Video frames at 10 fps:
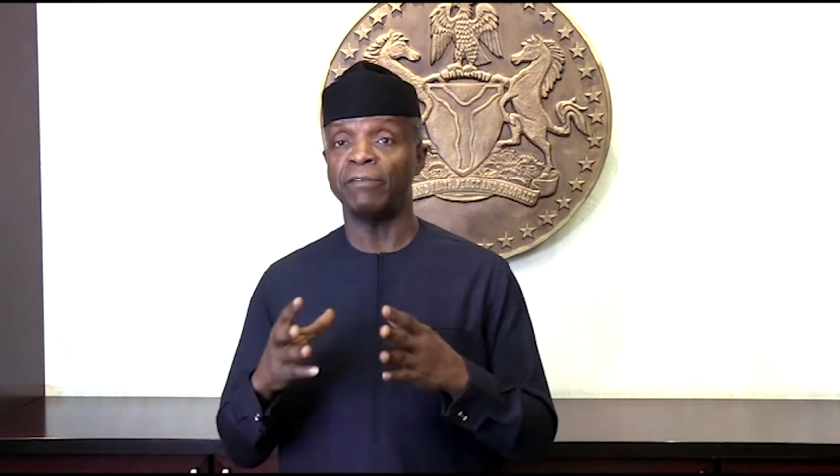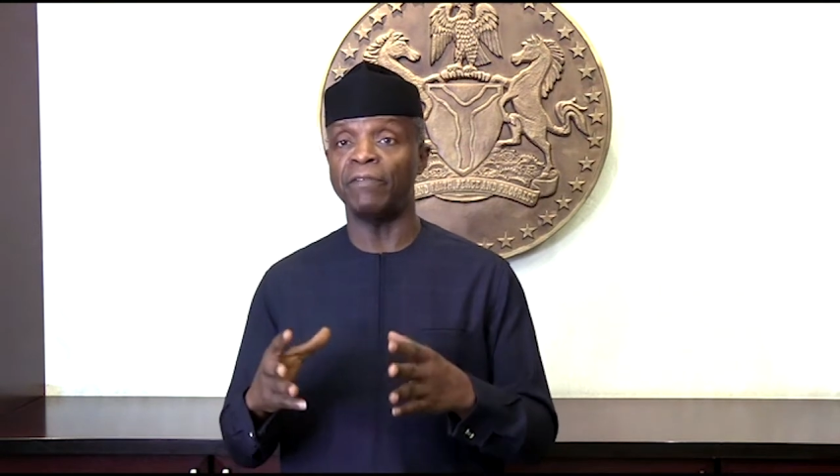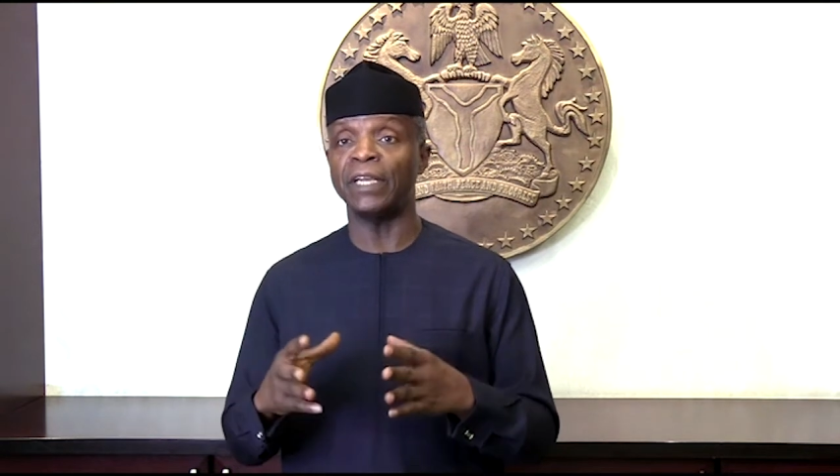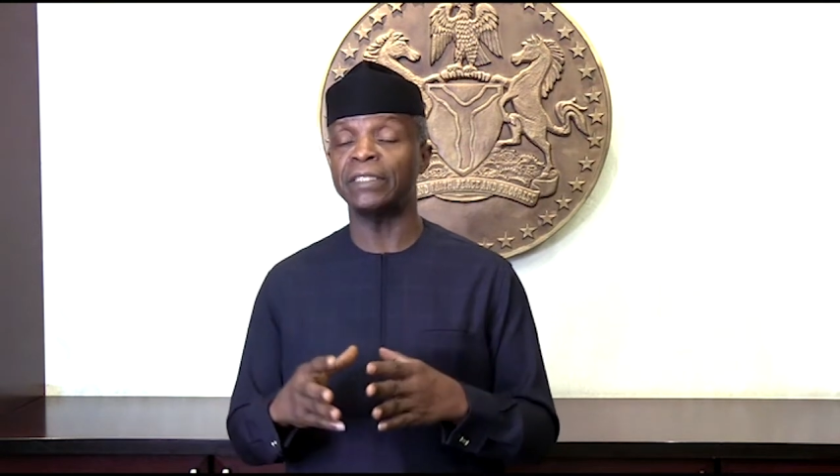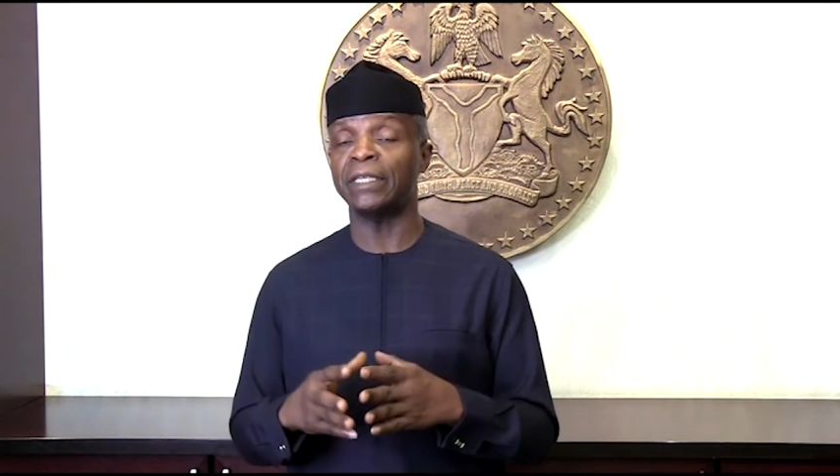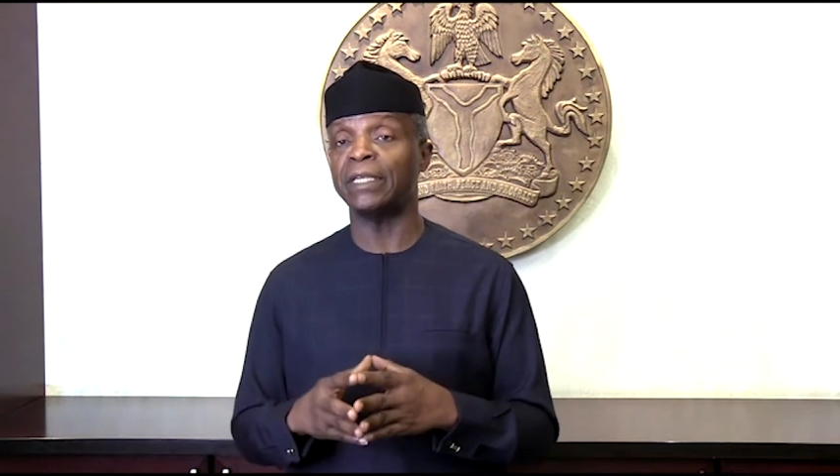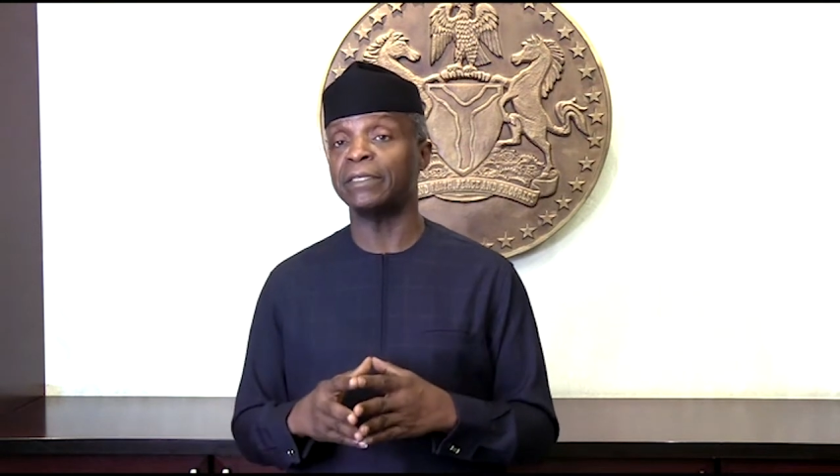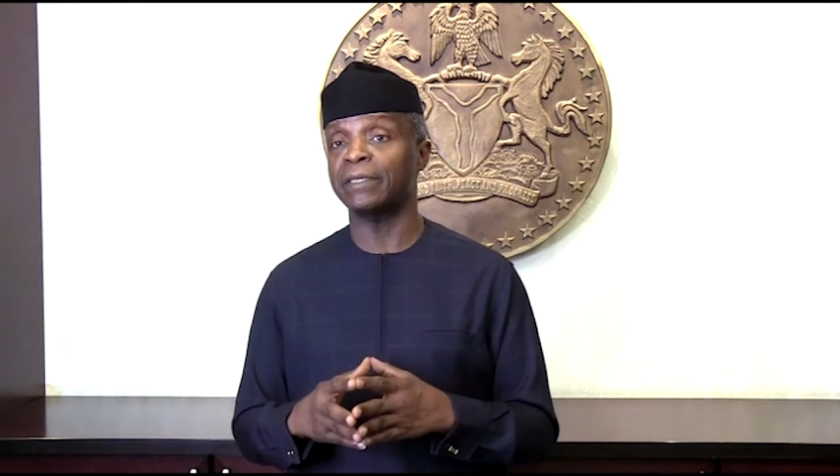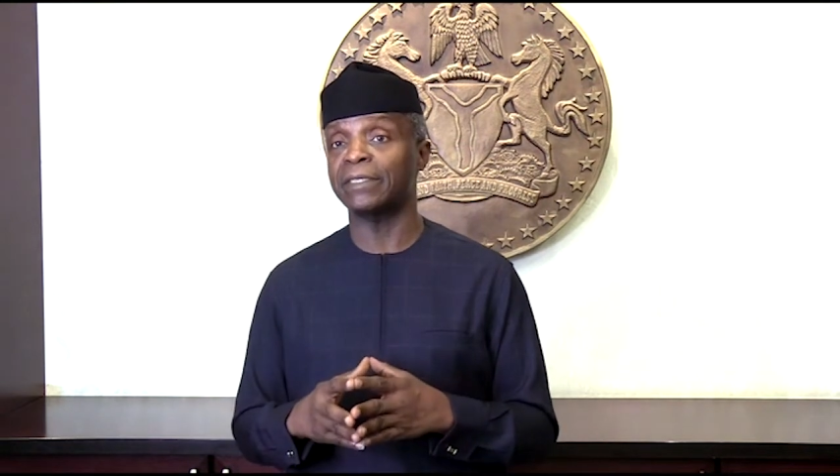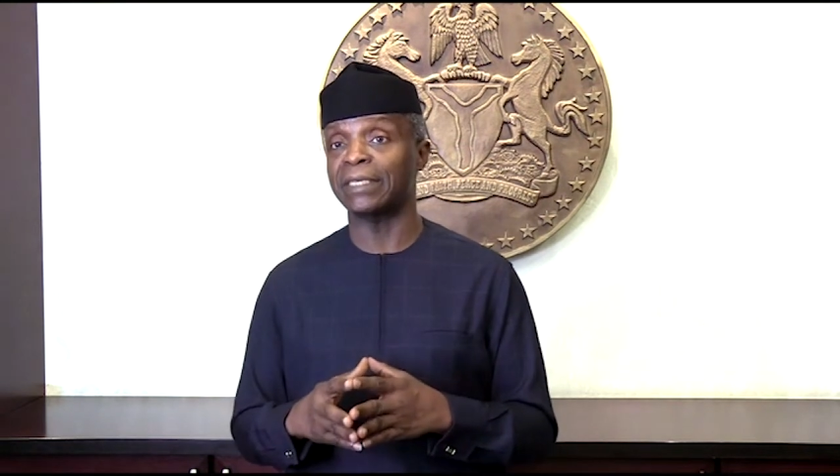
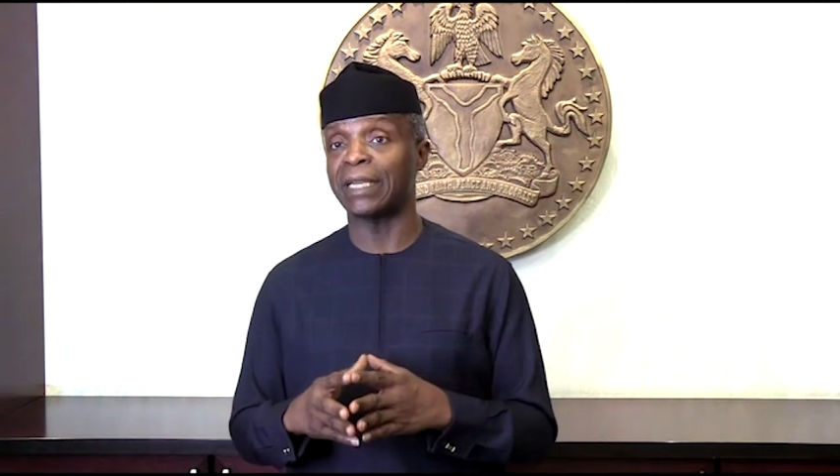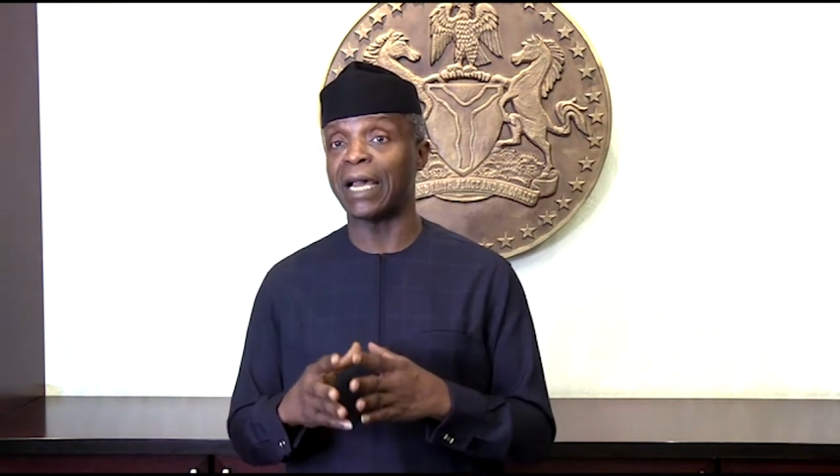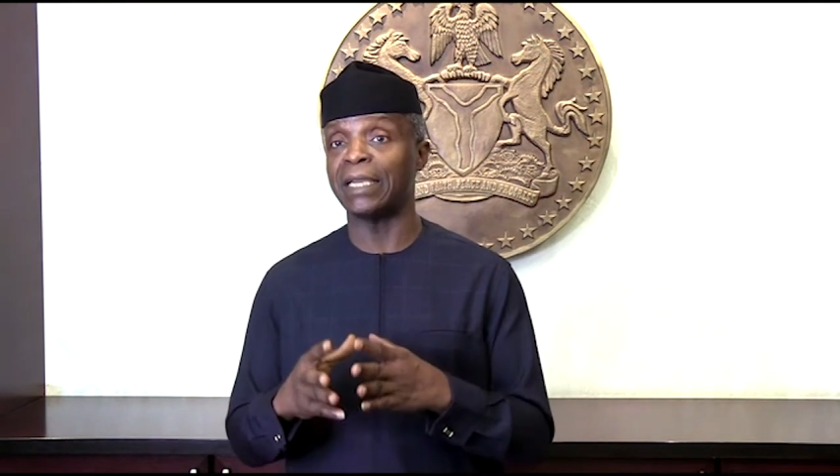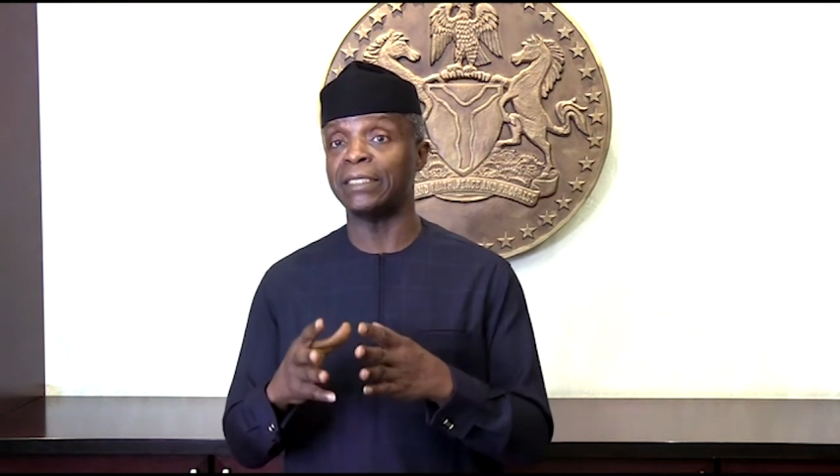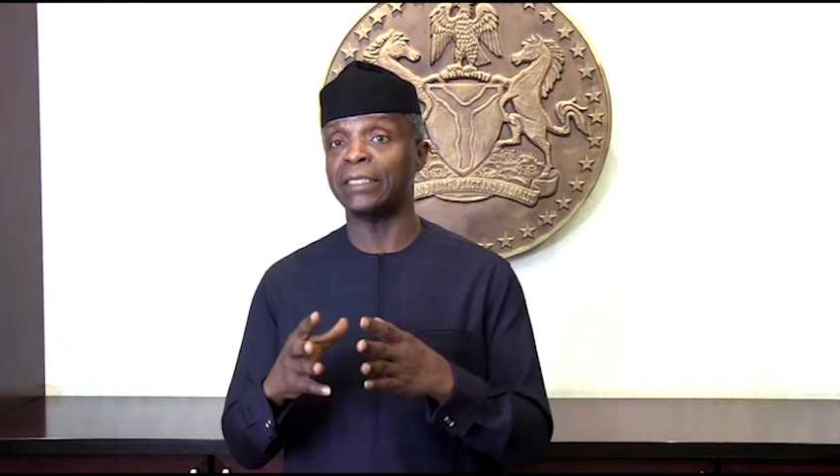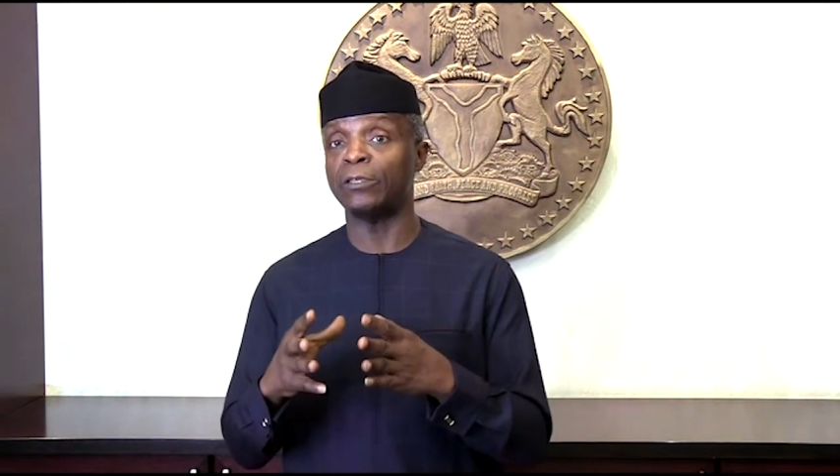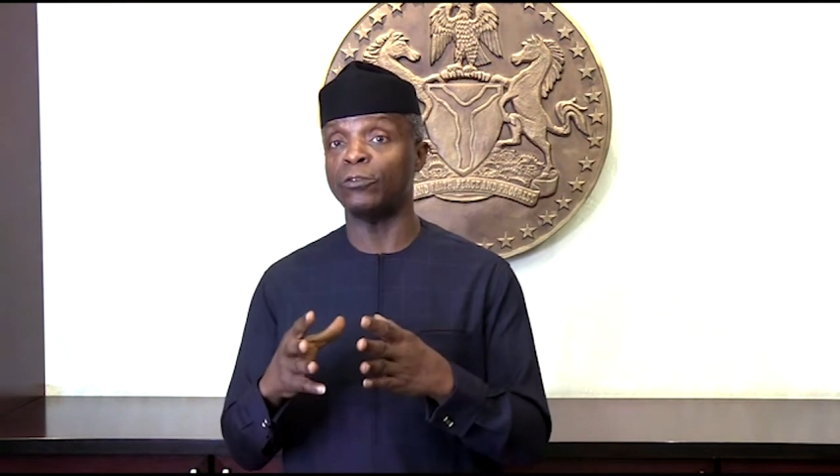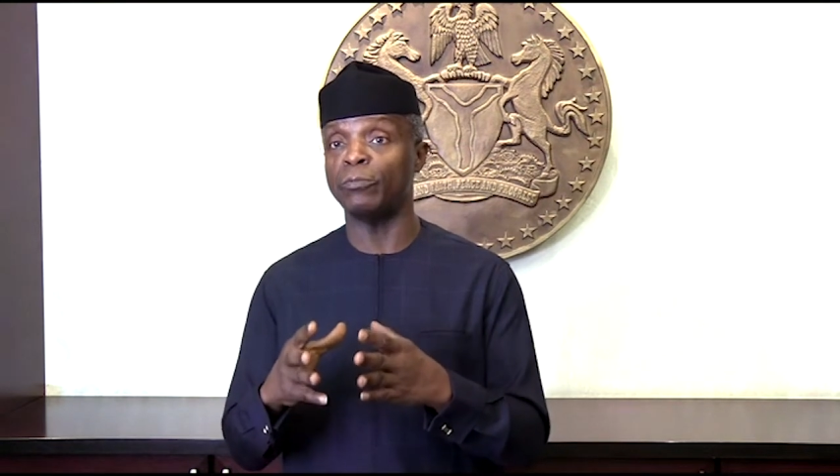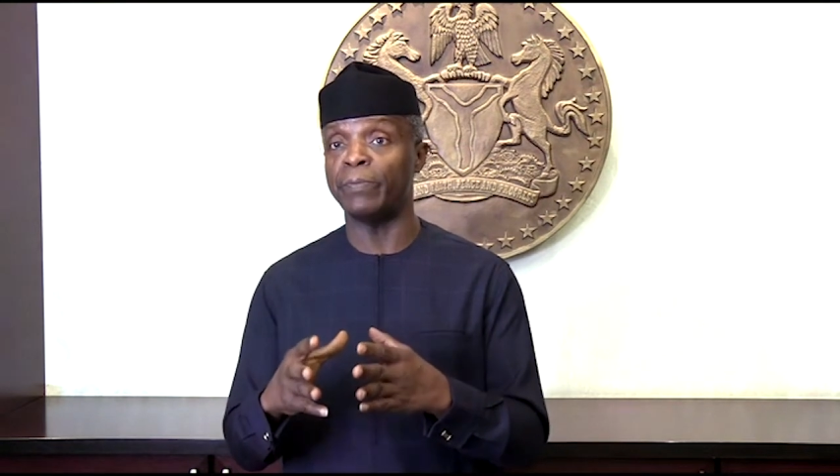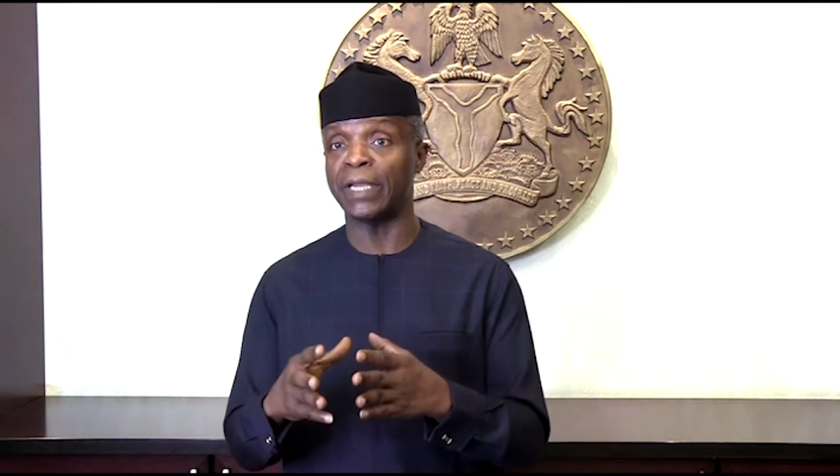ventilators, and
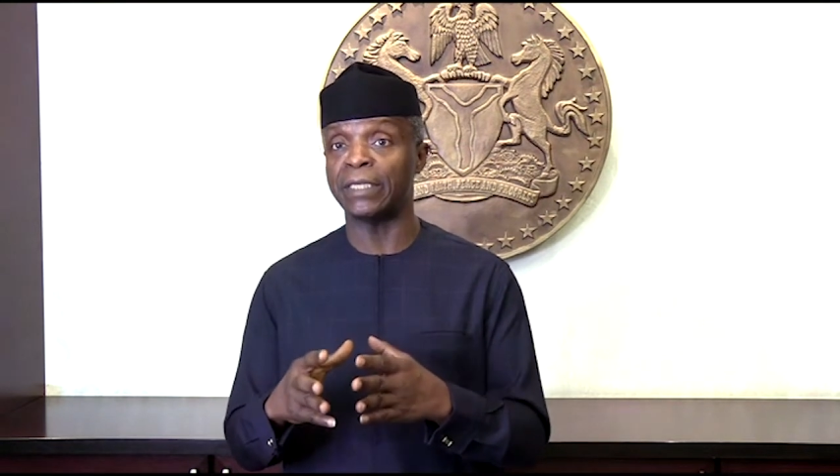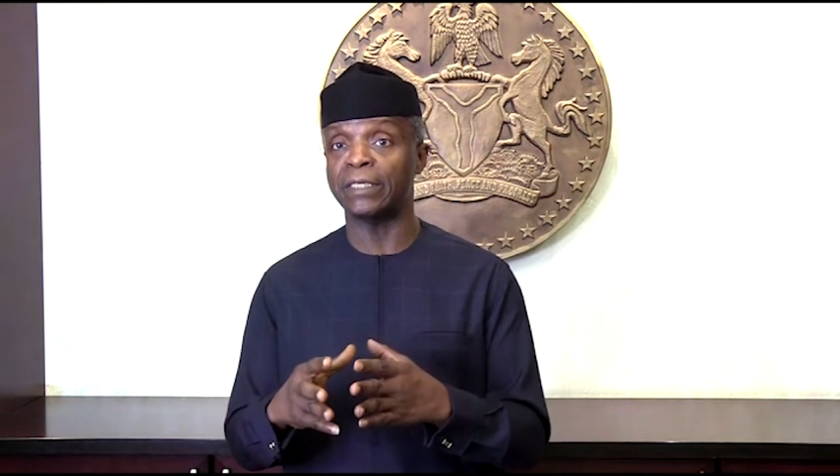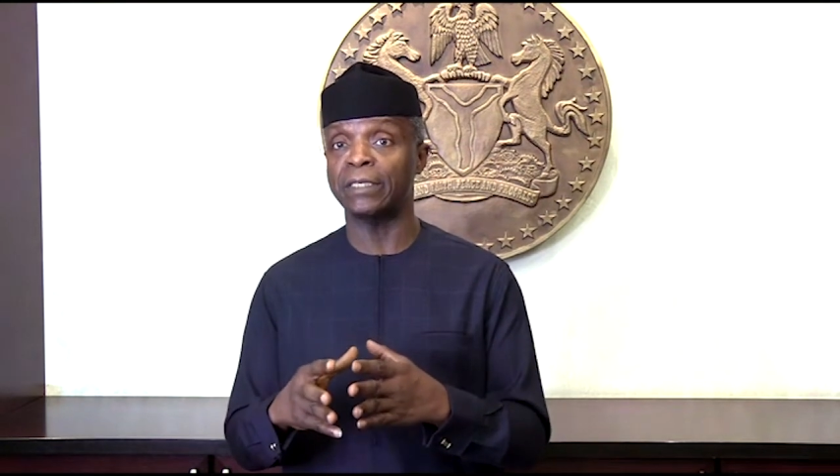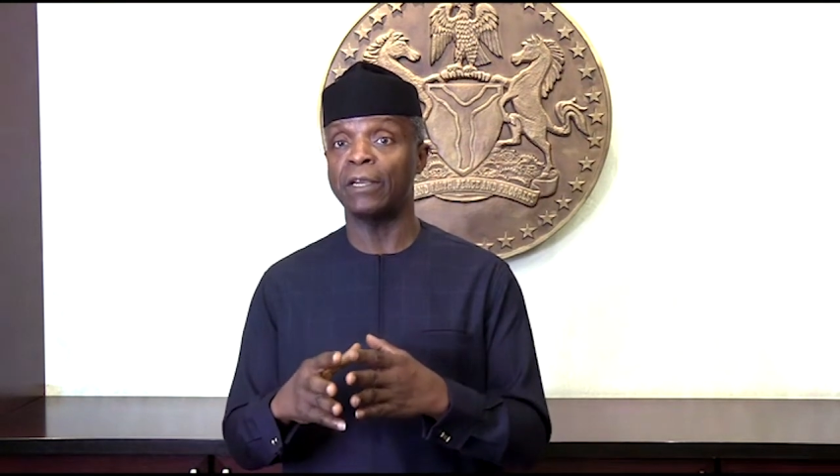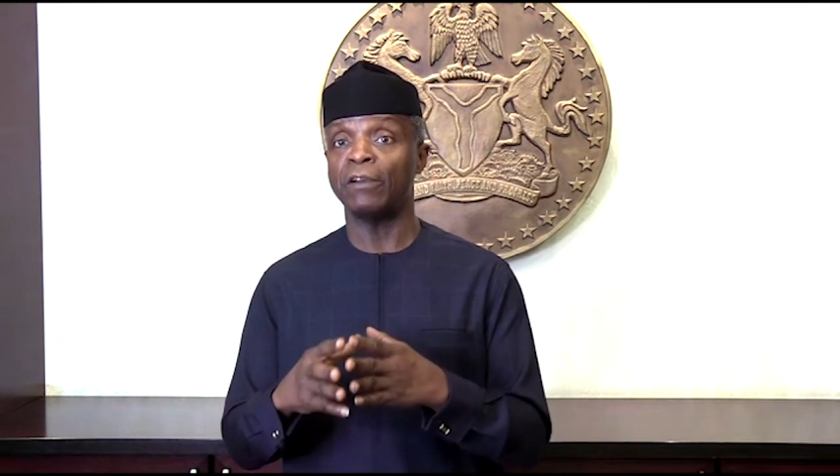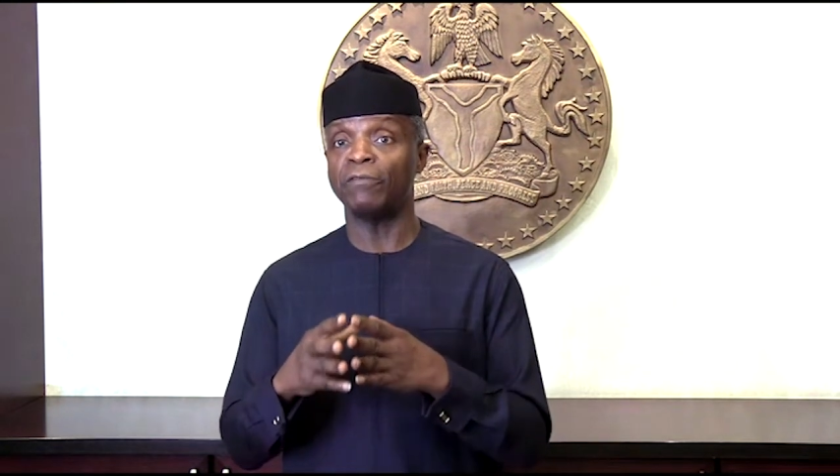ICU beds